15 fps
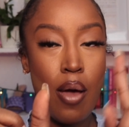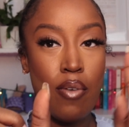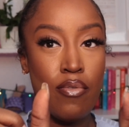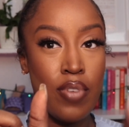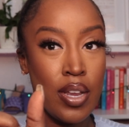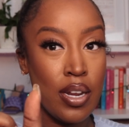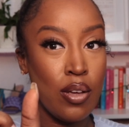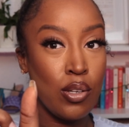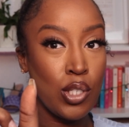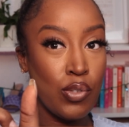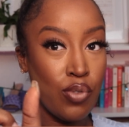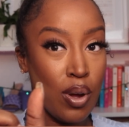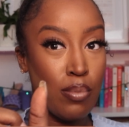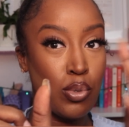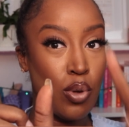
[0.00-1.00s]
videos
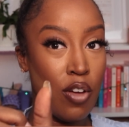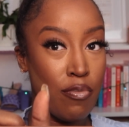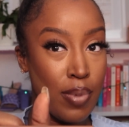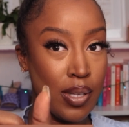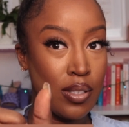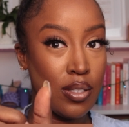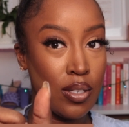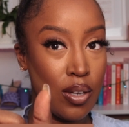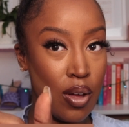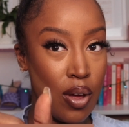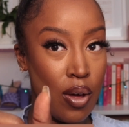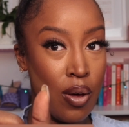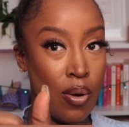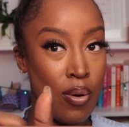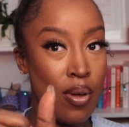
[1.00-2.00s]
from 12 months
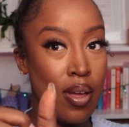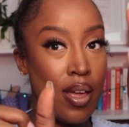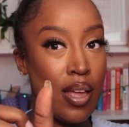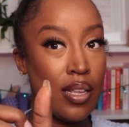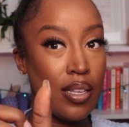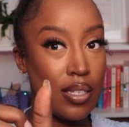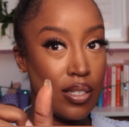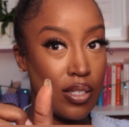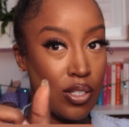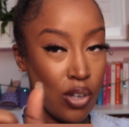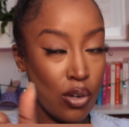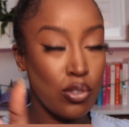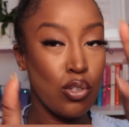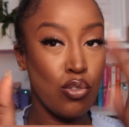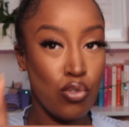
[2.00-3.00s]
ago
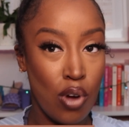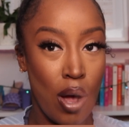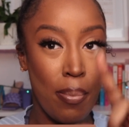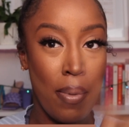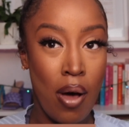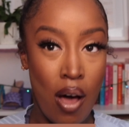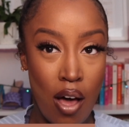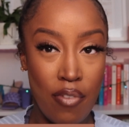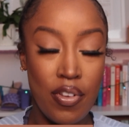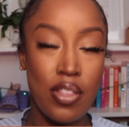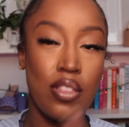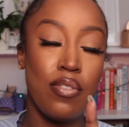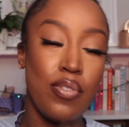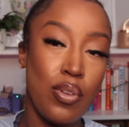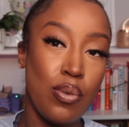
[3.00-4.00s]
start to drop off,
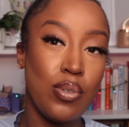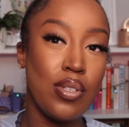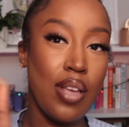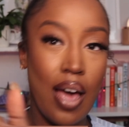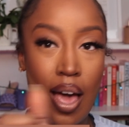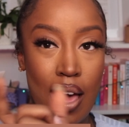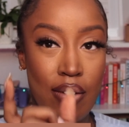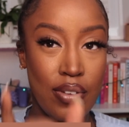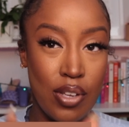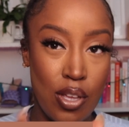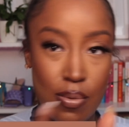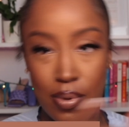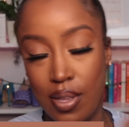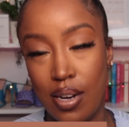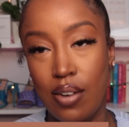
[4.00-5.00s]
and the views that I have
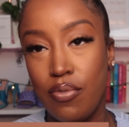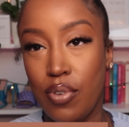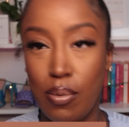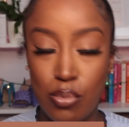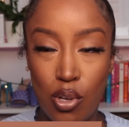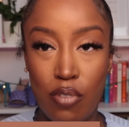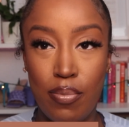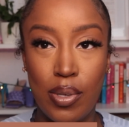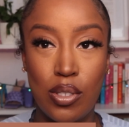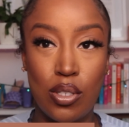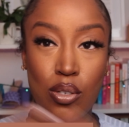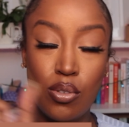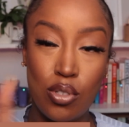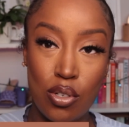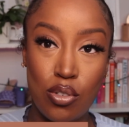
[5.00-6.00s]
accumulated from 12 months
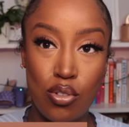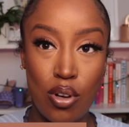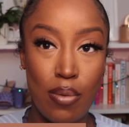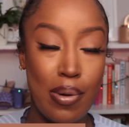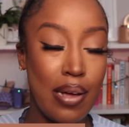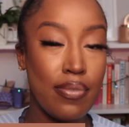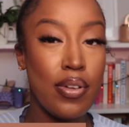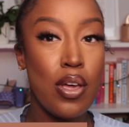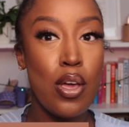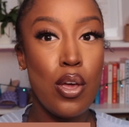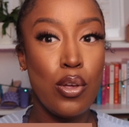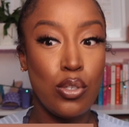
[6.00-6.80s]
ago start to drop off.